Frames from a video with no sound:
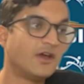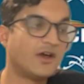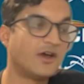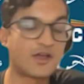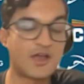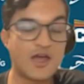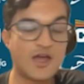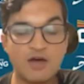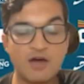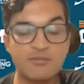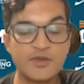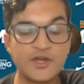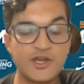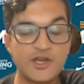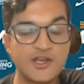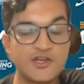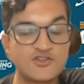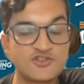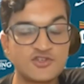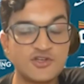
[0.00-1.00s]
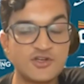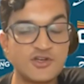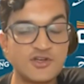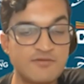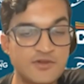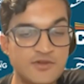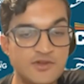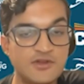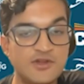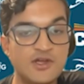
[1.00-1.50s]
a combination
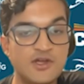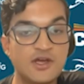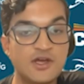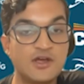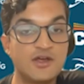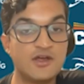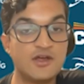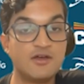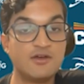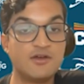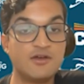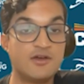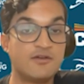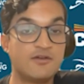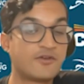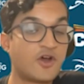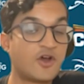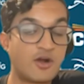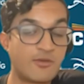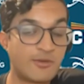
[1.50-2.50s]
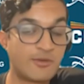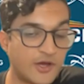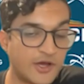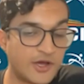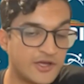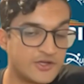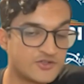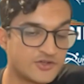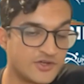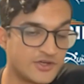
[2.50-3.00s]
of
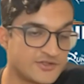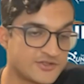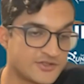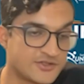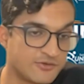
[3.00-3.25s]
carbohydrates,